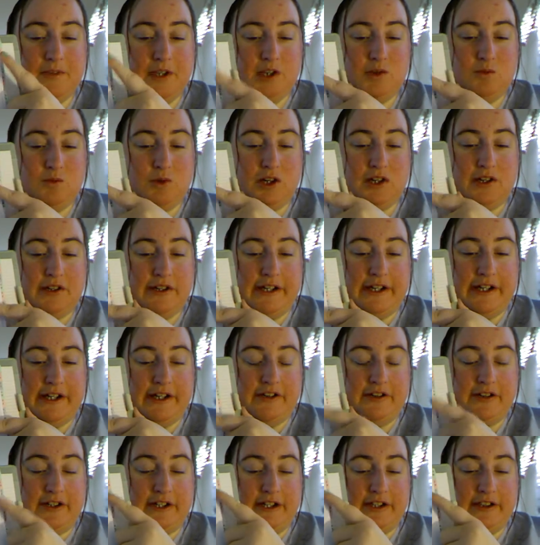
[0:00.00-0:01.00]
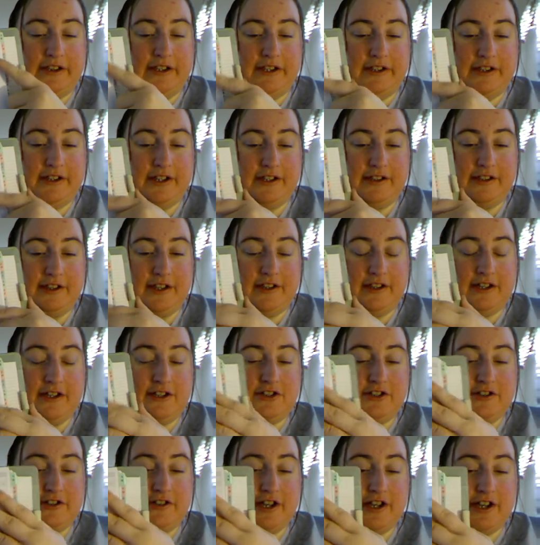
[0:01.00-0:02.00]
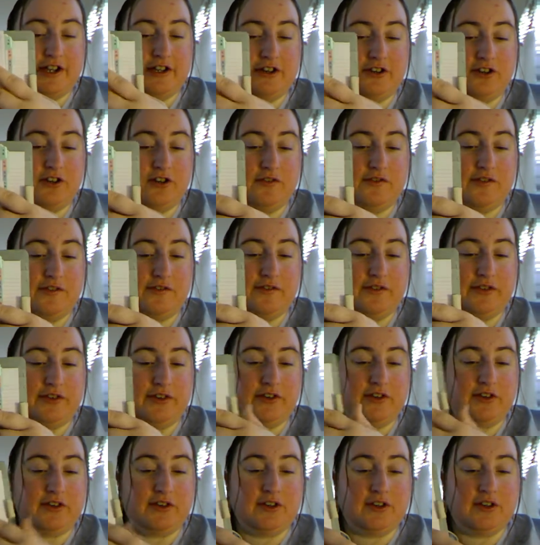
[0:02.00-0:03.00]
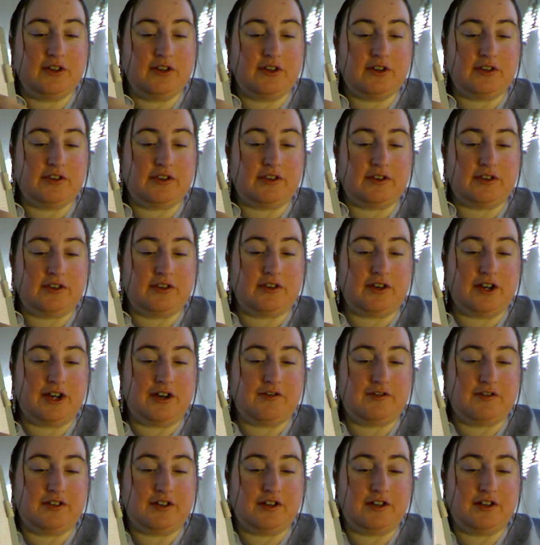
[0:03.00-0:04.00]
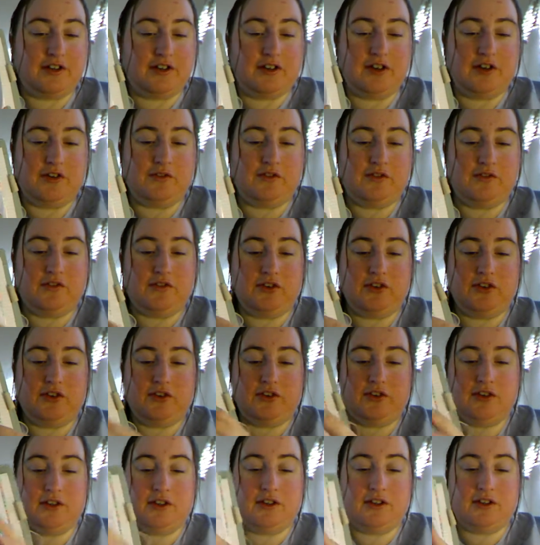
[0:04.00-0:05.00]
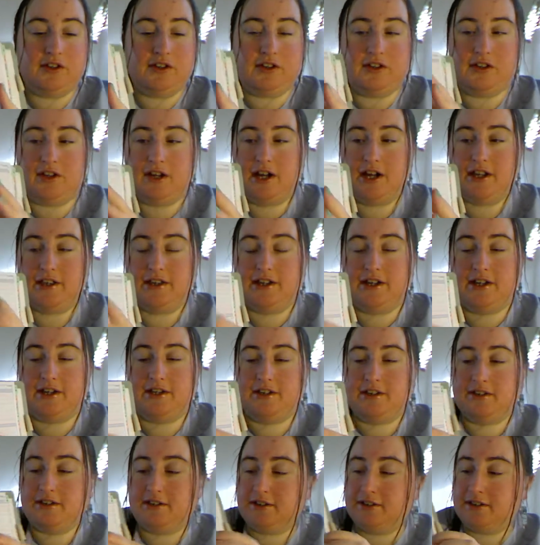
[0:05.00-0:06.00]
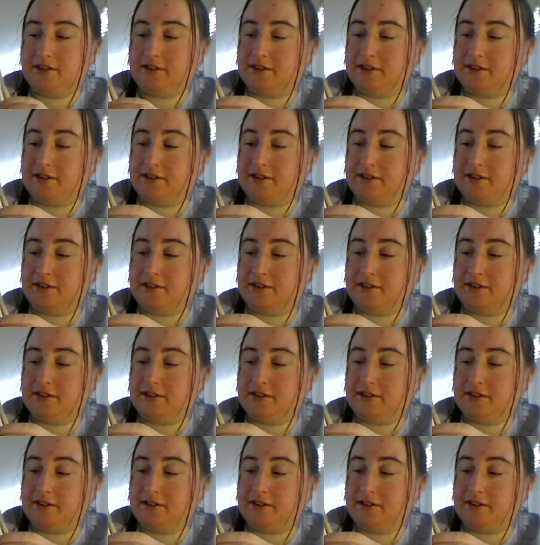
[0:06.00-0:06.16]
in 1 day or anything like that. They're just like an overview. So I've done an overview, and then